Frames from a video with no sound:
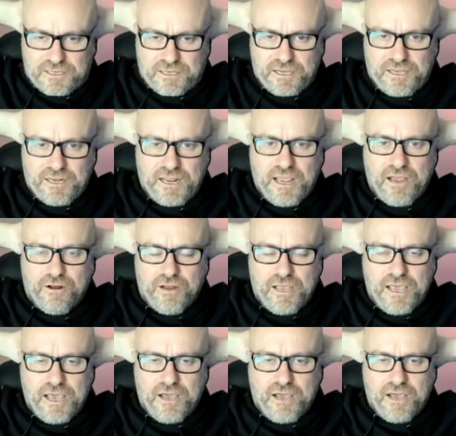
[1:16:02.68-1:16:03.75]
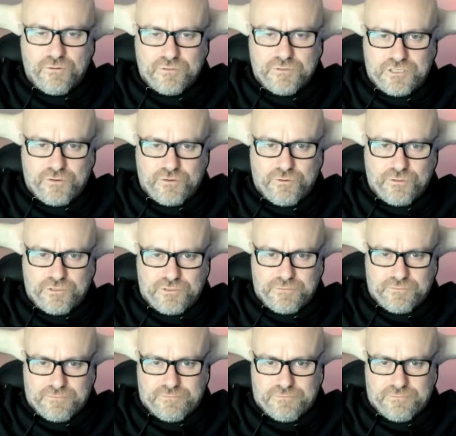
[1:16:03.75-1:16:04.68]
and how it was so awesome.